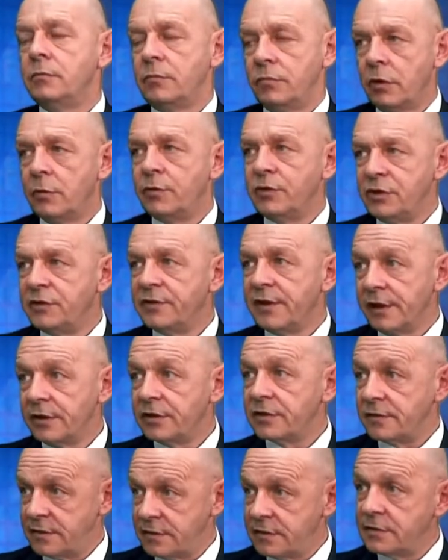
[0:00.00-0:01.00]
proper due
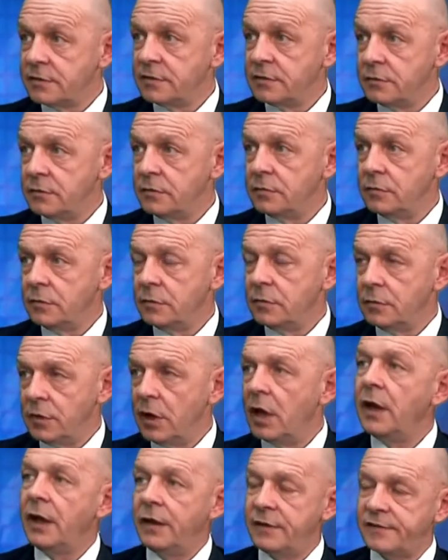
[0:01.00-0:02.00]
diligence to
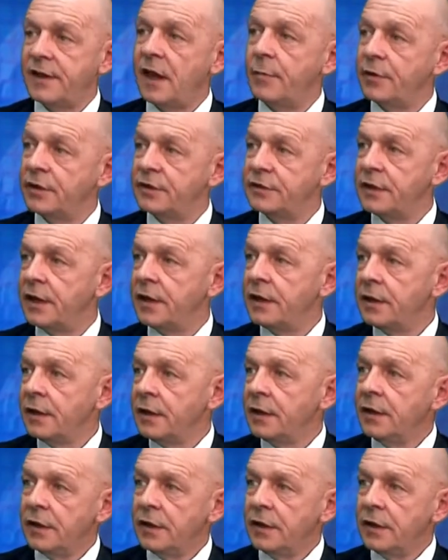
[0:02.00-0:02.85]
establish that.